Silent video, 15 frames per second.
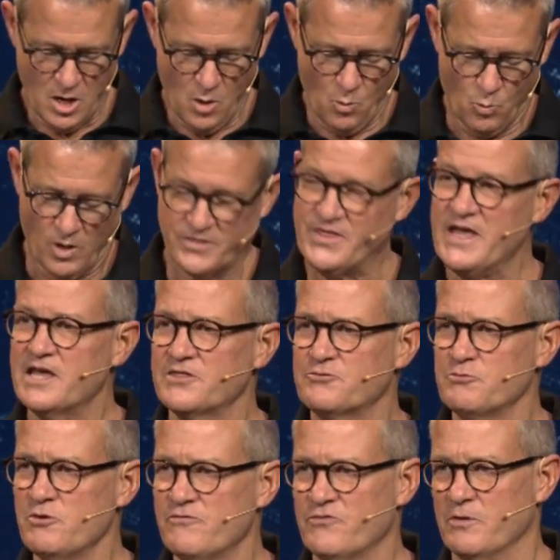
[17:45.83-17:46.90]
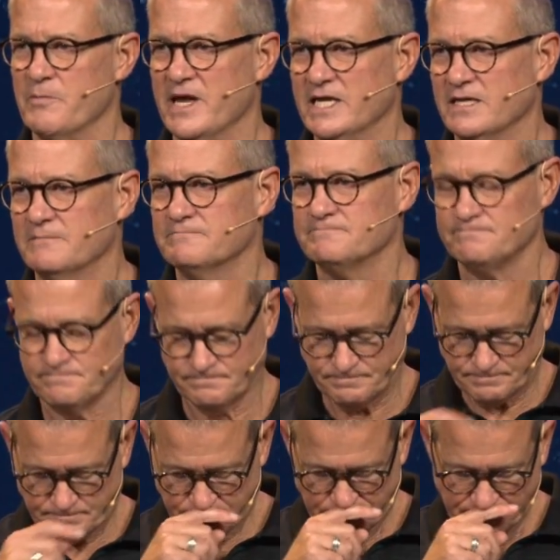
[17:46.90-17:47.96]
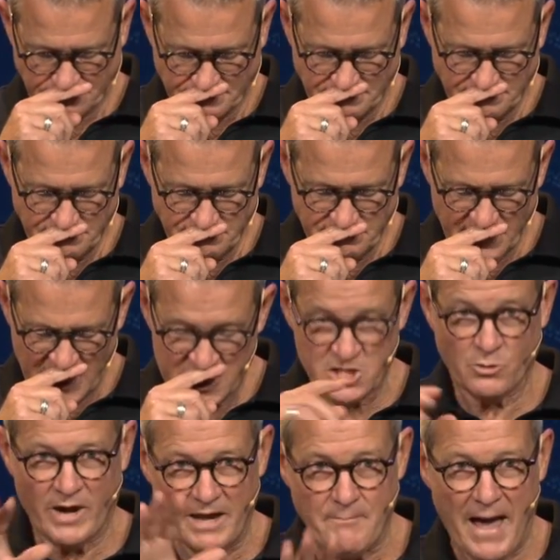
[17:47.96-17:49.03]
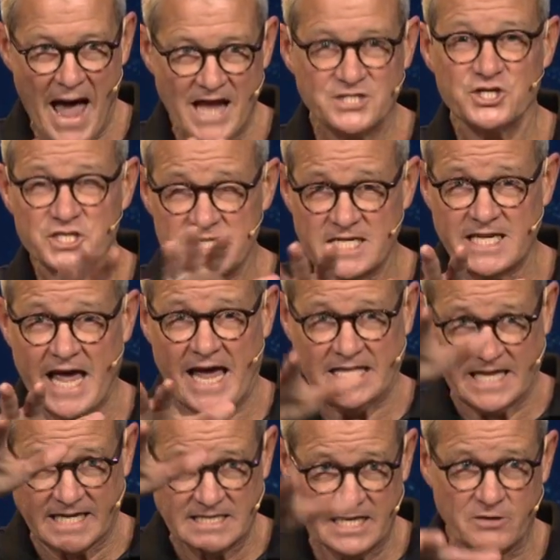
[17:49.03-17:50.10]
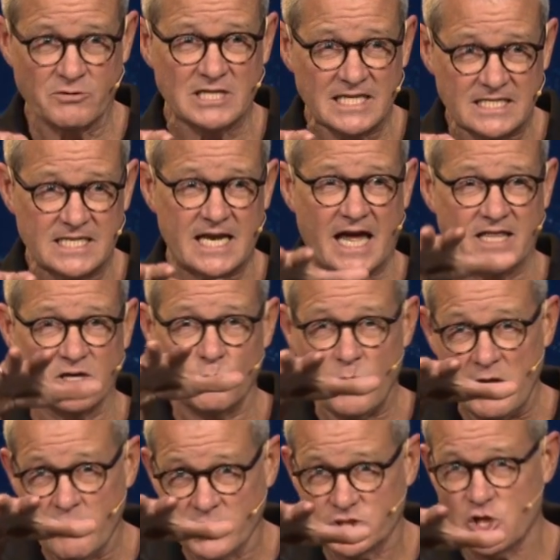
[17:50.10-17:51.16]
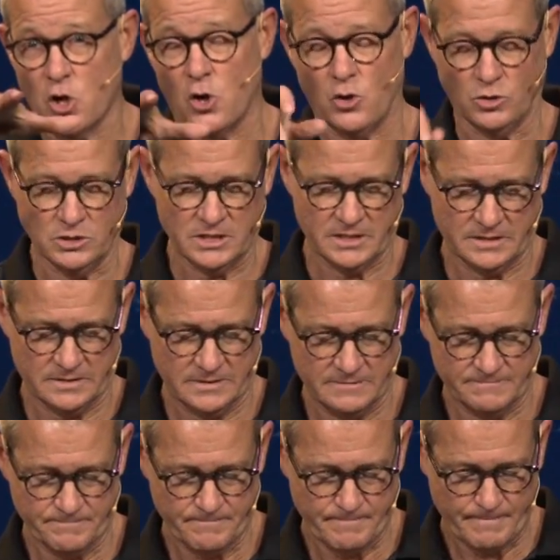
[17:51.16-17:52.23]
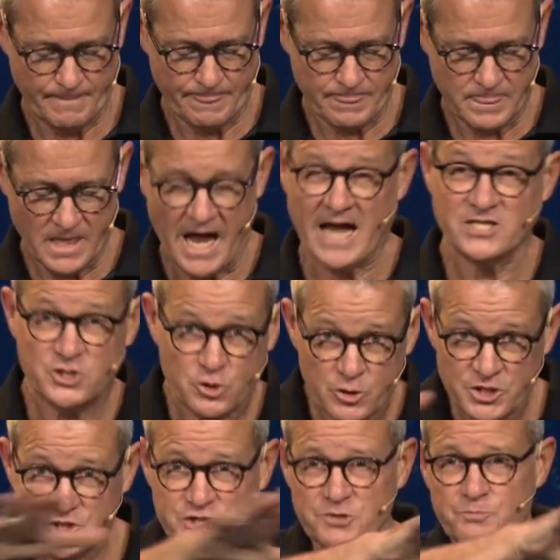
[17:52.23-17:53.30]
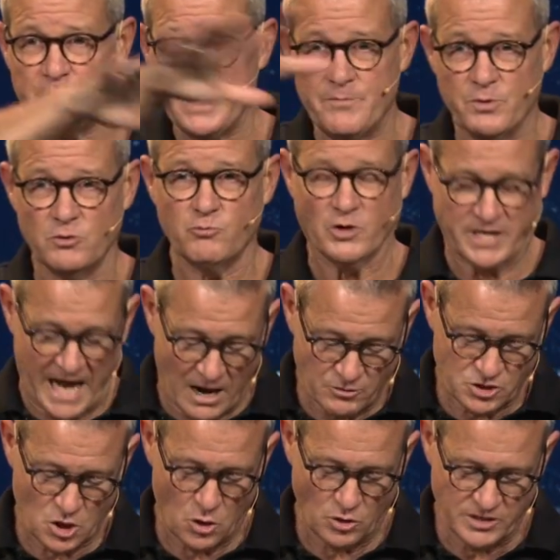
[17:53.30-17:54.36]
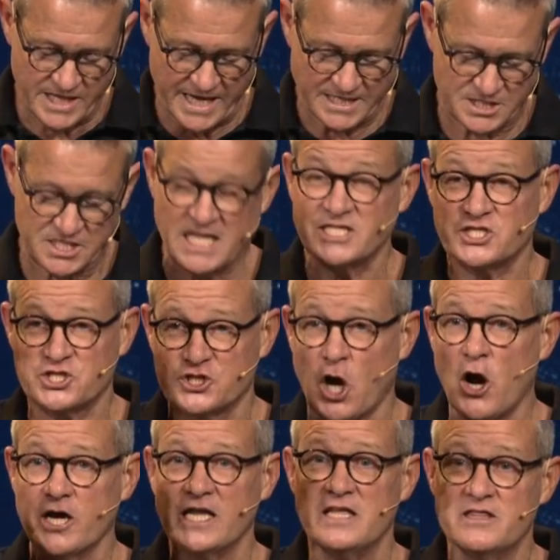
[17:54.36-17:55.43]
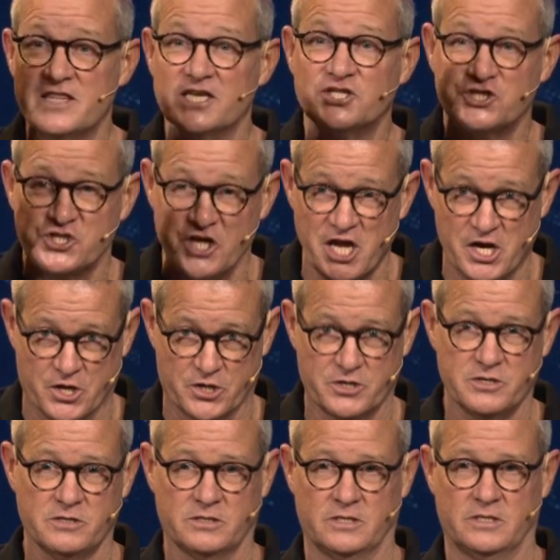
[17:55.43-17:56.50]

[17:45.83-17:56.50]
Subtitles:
Well, think it through for a minute. So imagine today, like literally today, that we were told, as Christian people, we're now told this: that starting this year,